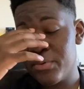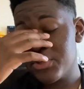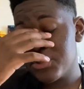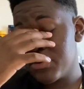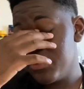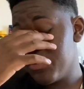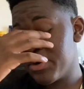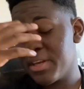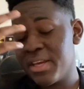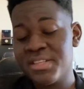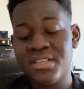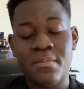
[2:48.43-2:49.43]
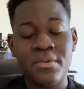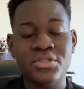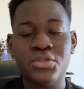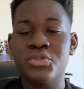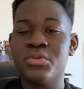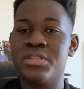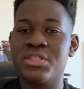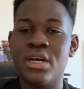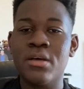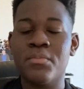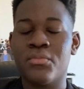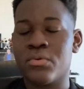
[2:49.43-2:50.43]
pretty sure you were kicked out because you were doing
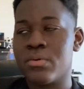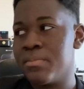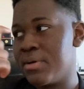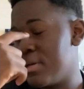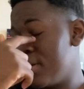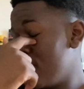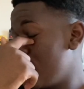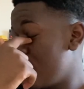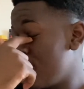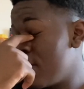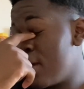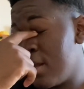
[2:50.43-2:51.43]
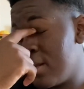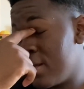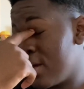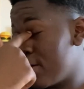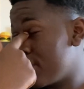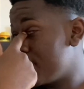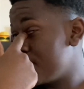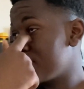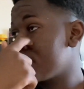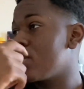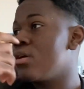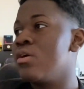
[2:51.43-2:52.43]
child porn, but anyhow,
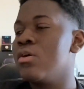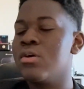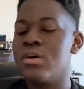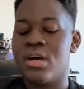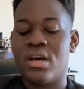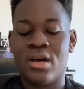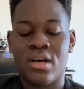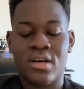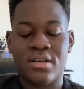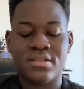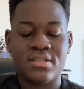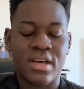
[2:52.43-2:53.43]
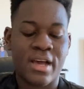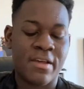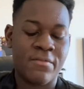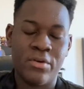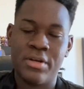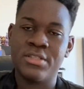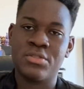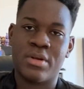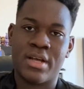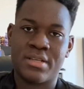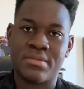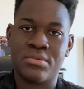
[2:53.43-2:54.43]
uh, I have no idea what
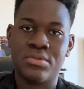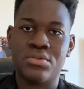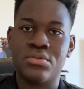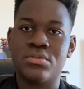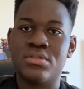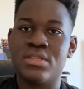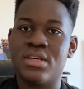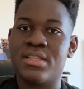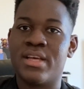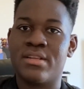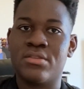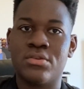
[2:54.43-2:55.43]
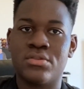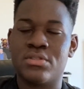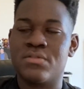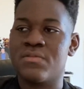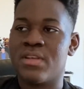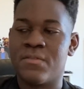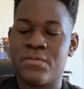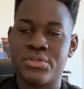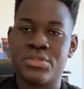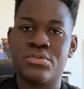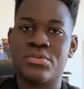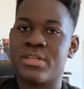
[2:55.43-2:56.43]
happened to uh, that those that 14
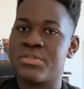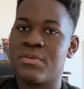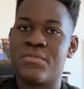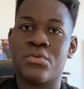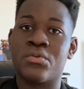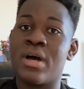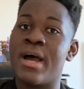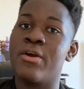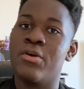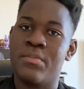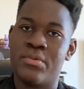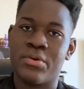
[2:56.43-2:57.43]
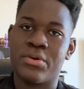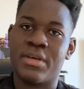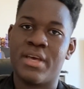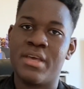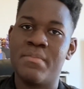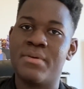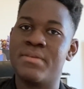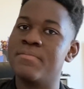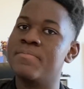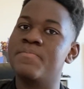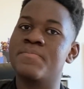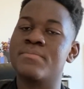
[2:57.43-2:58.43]
year old and 12 year old. I hope they're okay, but
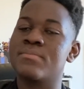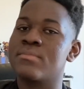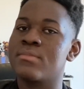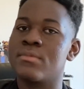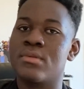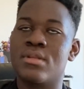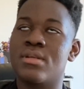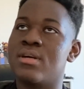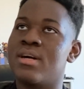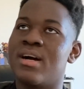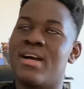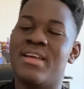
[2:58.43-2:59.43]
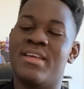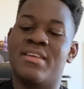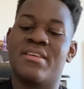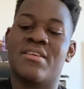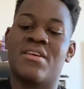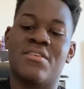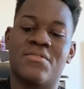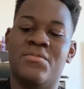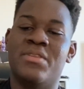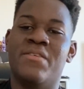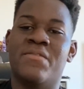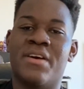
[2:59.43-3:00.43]
I can't
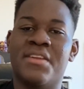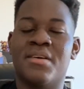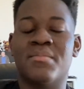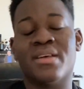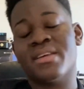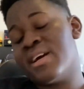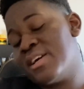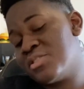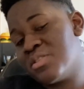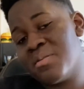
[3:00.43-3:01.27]
really find them. I try